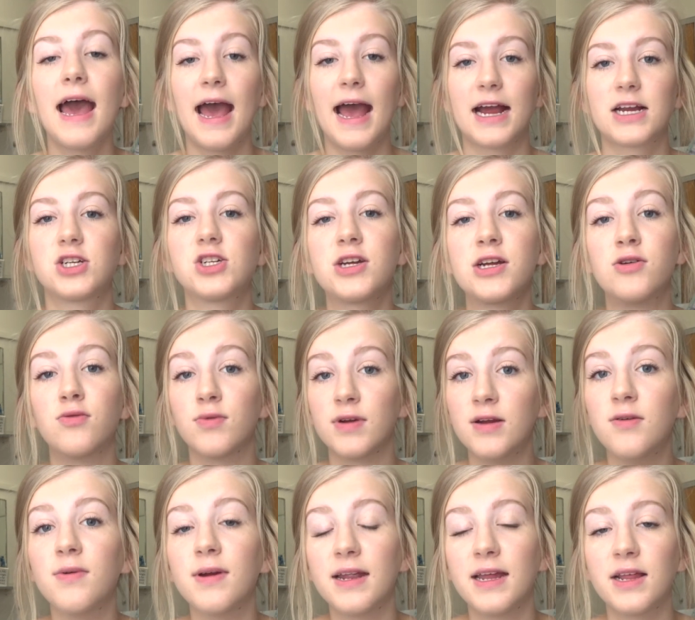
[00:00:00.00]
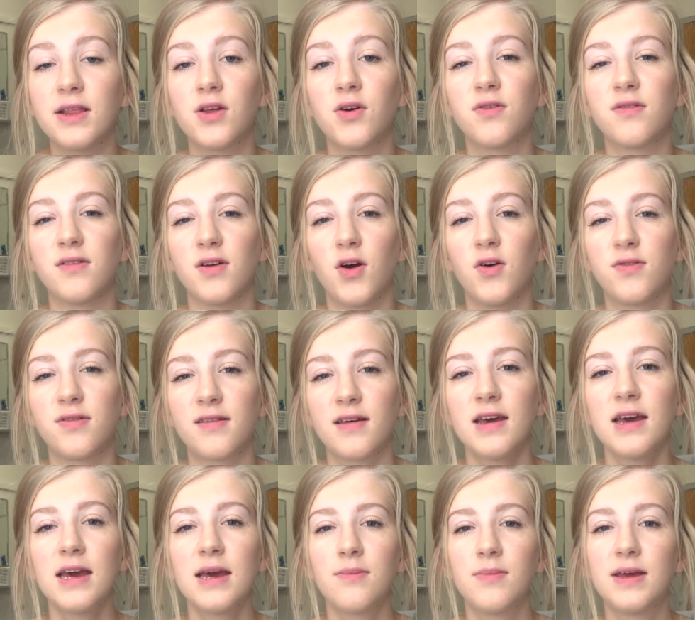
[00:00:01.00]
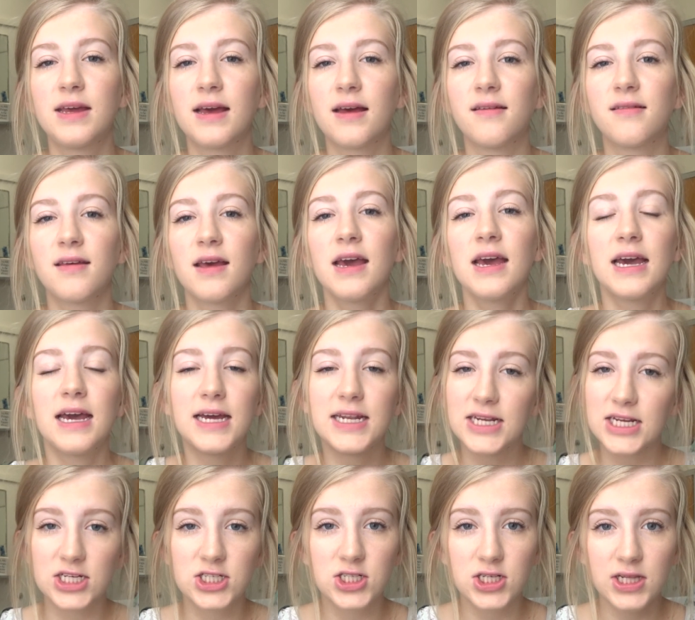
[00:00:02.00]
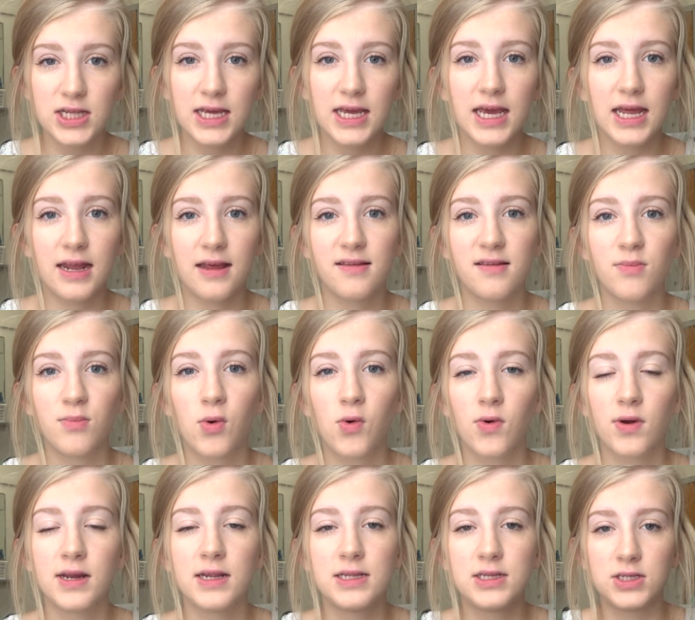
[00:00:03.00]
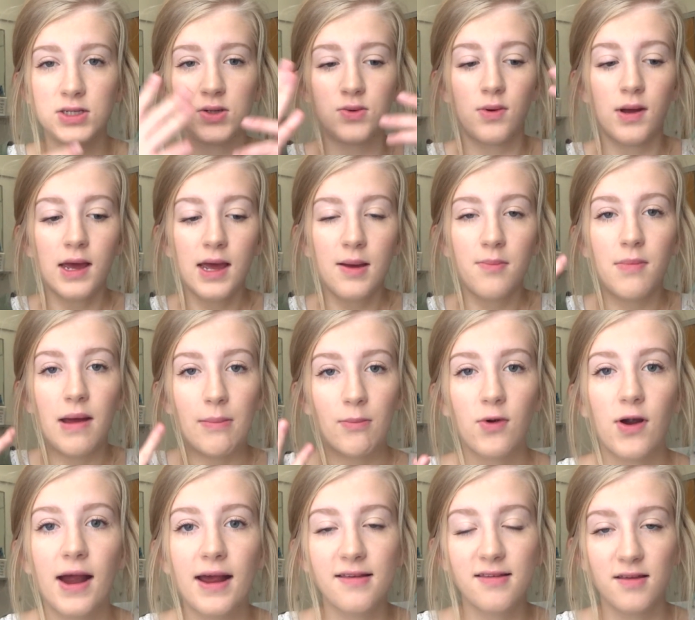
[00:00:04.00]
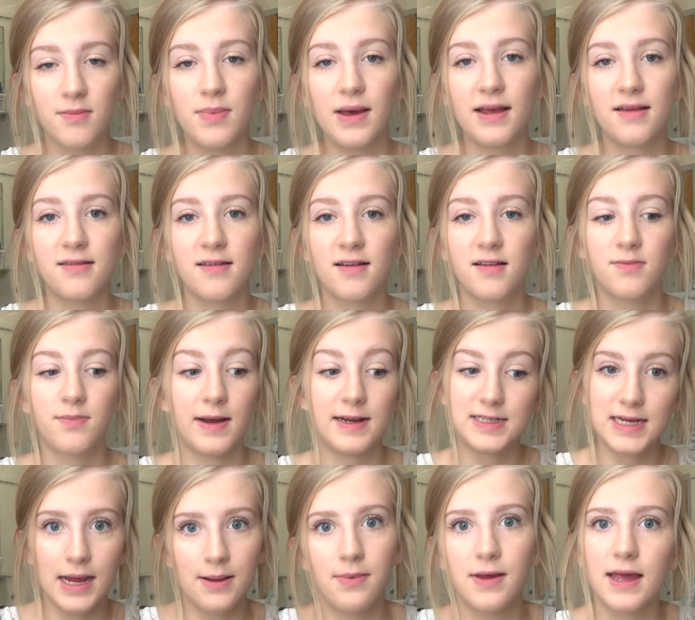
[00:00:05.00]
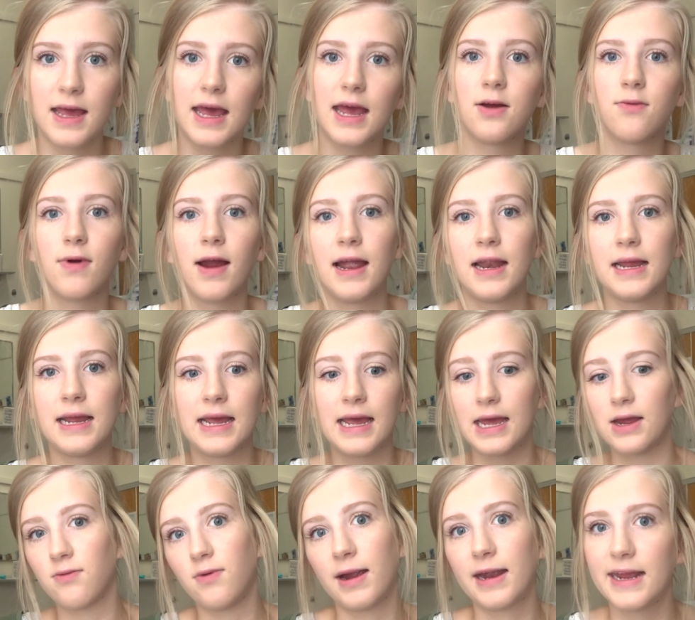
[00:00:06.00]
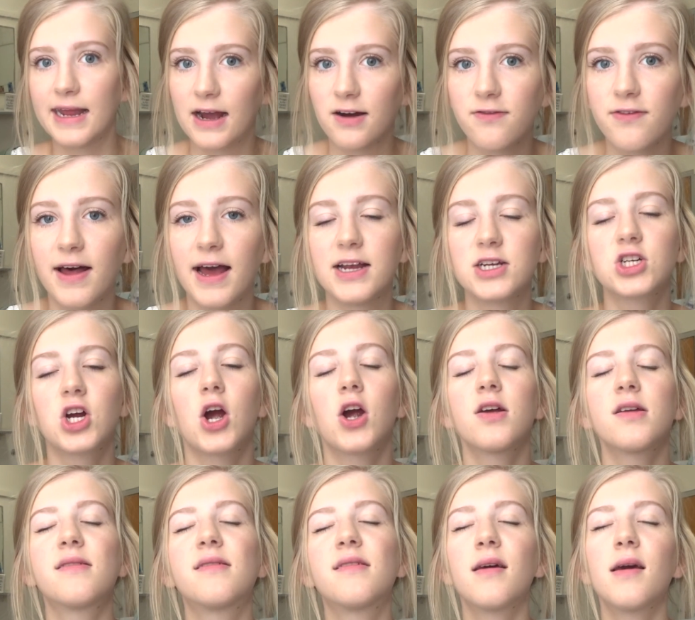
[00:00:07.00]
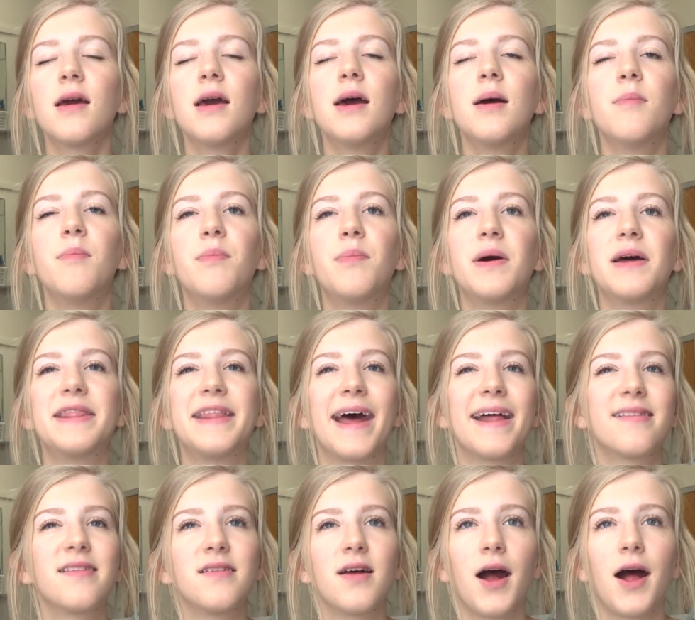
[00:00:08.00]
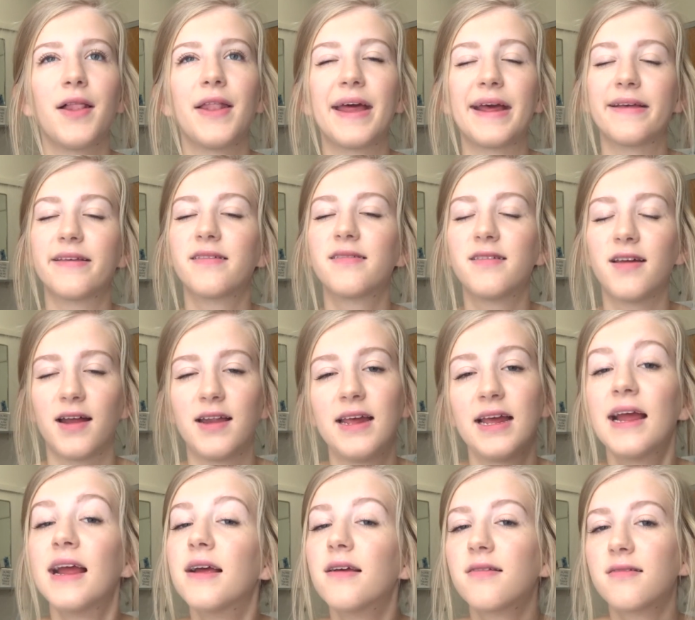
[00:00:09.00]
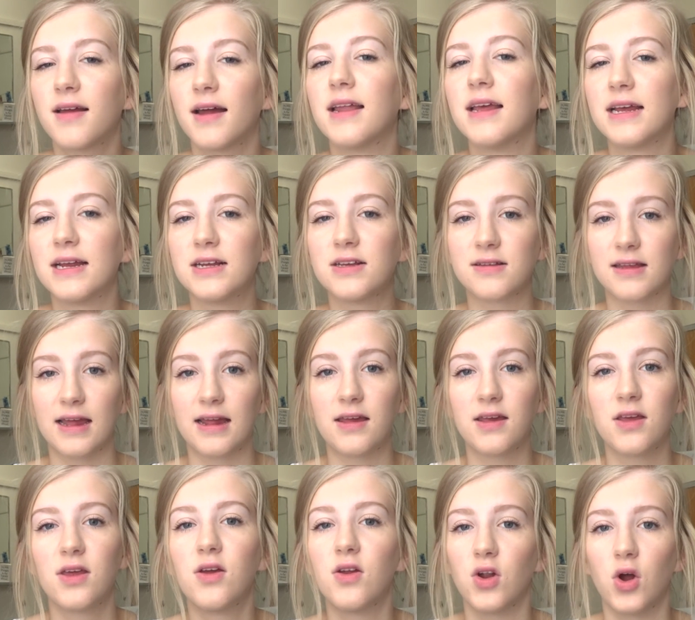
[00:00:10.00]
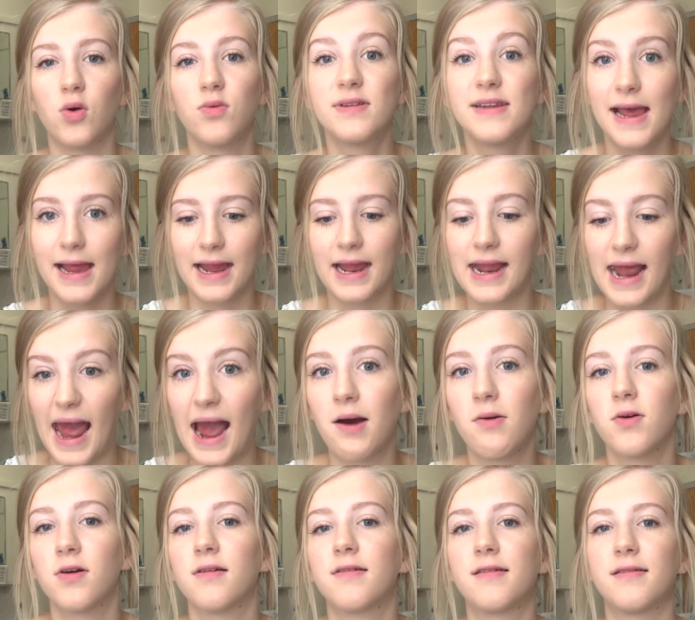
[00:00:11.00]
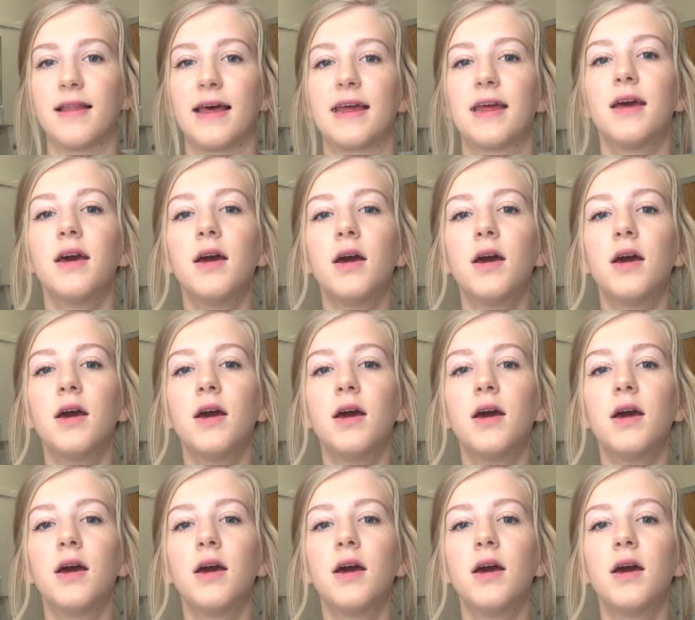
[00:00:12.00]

actually rereading those notes, because initially it is important to memorize the basics by typing it and writing out flashcards, but that's not like studying. Studying is like, you know, taking hours and like